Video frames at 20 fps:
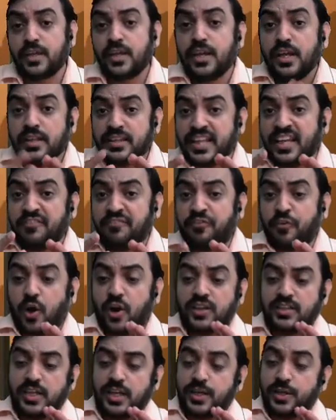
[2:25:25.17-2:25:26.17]
Then for
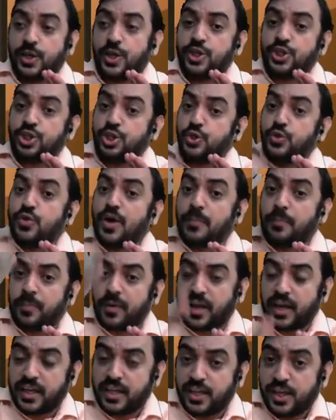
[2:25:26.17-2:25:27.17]
that, you
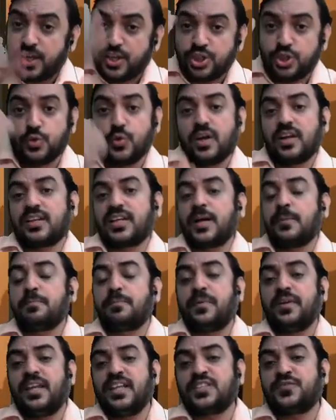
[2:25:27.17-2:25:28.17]
apply your
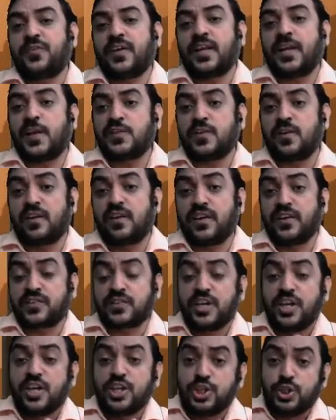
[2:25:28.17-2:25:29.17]
company's financial
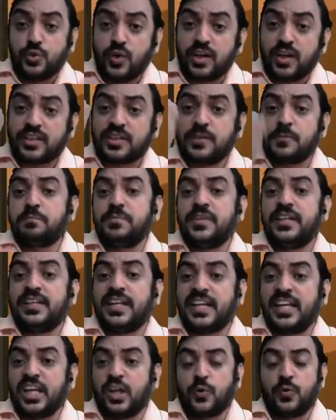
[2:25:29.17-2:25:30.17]
risk, your company debt
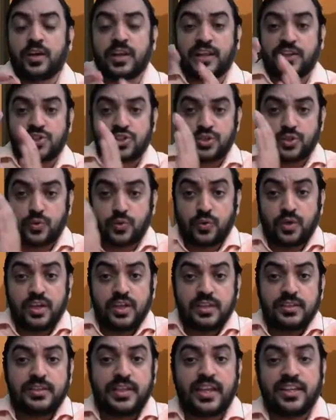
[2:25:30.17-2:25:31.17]
equity ratio,
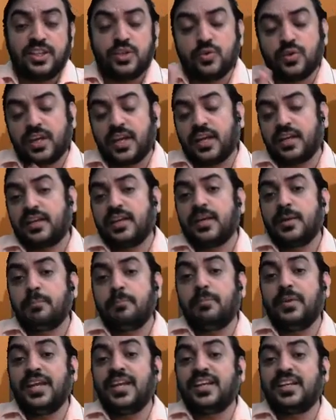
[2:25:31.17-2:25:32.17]
then you get
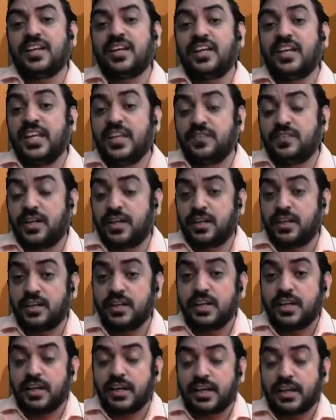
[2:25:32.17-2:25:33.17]
beta levered
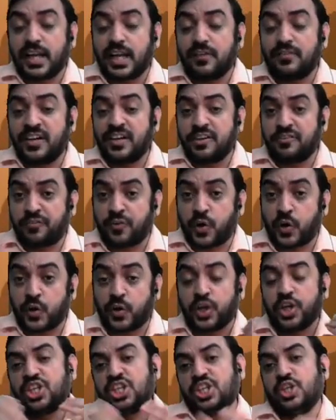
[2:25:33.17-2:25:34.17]
relevant for
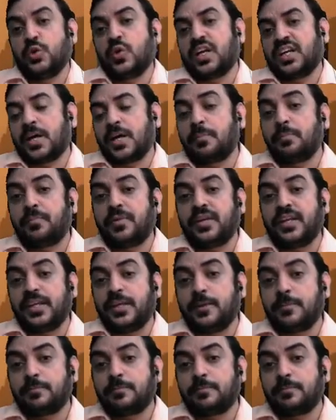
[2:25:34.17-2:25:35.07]
your company.